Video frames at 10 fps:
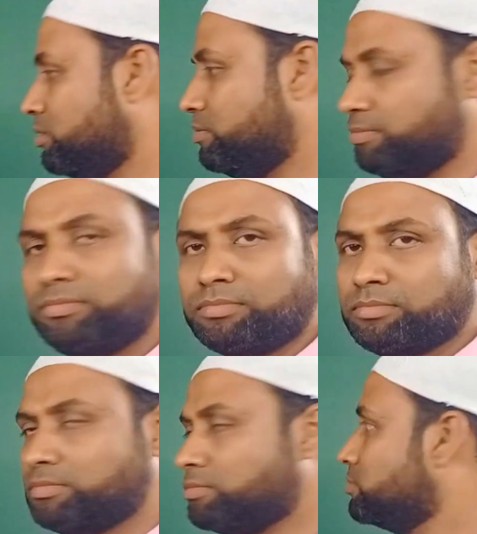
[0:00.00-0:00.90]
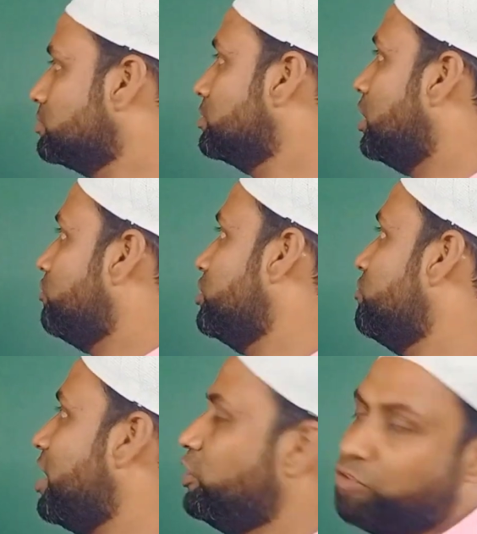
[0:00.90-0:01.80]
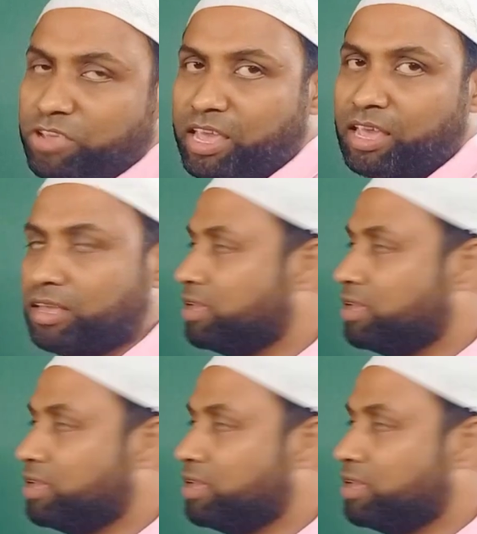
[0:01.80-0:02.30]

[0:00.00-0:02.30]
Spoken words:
of the value A.